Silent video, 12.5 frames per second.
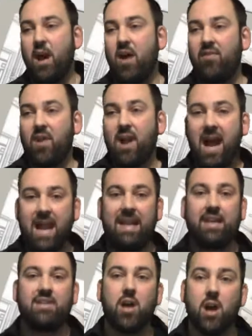for
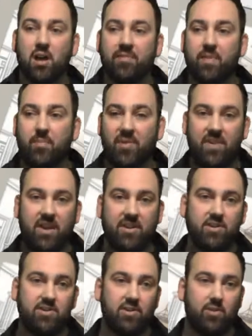hiding a ton of
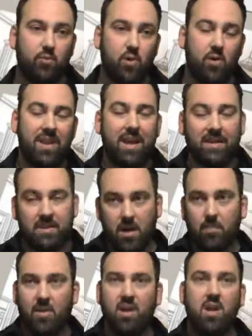imperfections on the wall. Not a
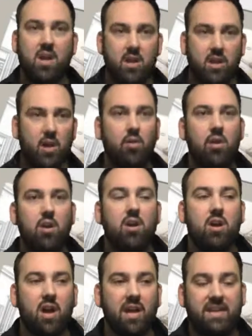ton, but you know,
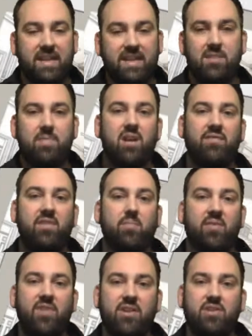a decent amount of
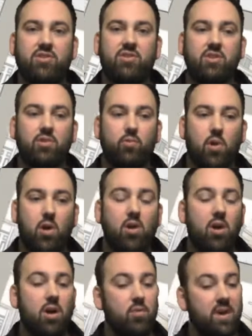imperfections in the
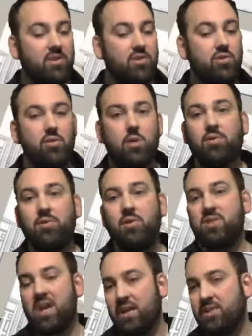wall. Otherwise, you go with
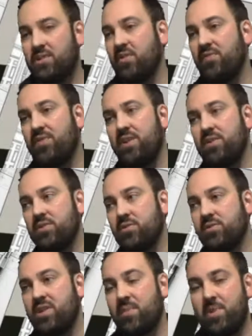those eggshell finishes or
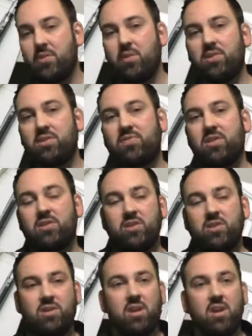semi-gloss
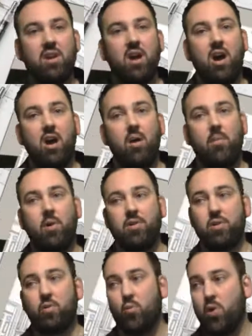finishes on
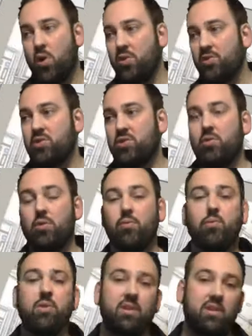your walls, you are
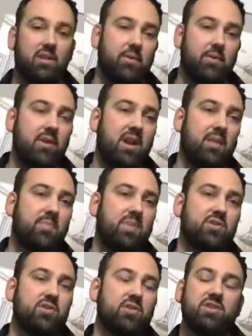really going to regret it,
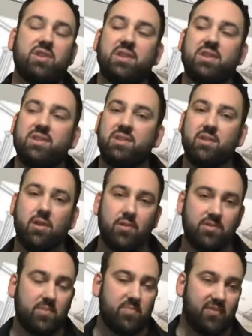because you're just going to see all
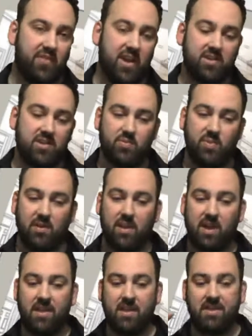those imperfections when
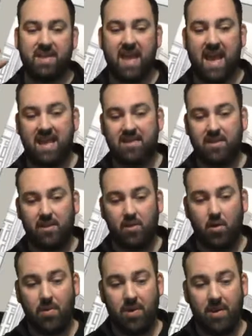light is casting
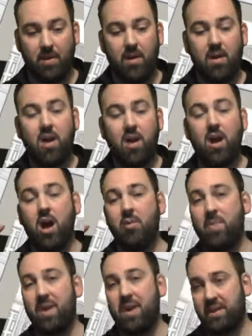on there in
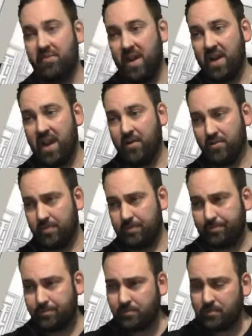many different angles.
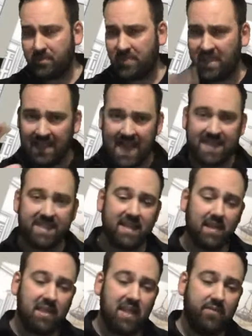Last thing
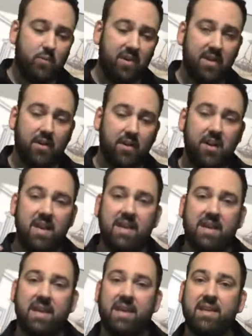I'll leave you with here
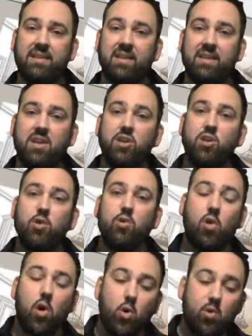is you
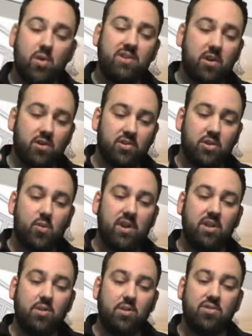always also want
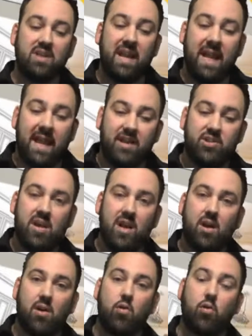to use an
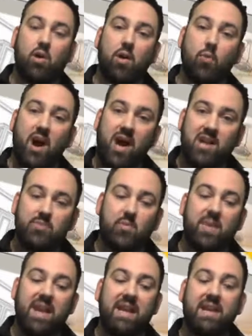eggshell or a washable
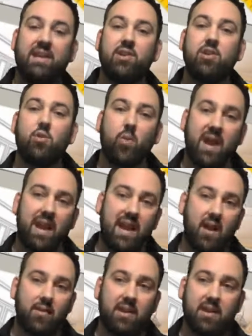paint in your wet
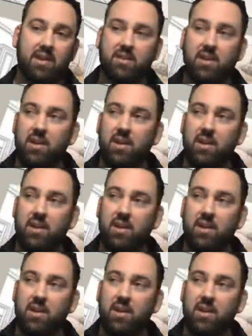areas,